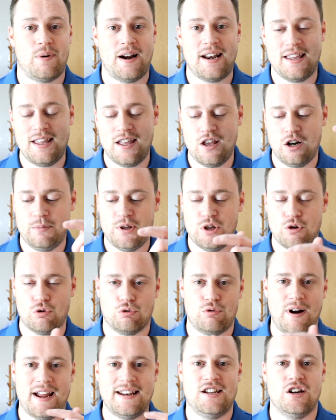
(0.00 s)
ready, it'll be
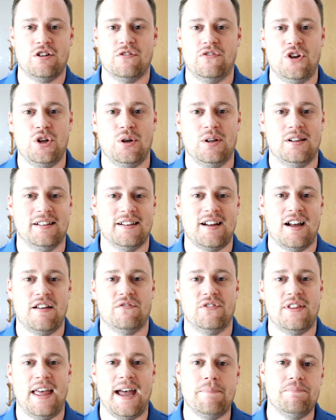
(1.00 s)
right here for you to click on
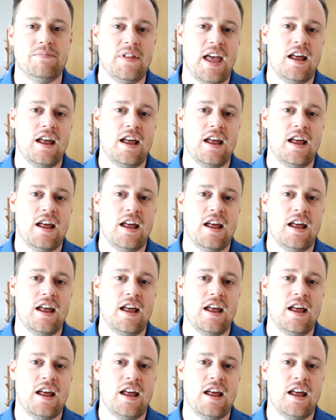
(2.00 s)
for that.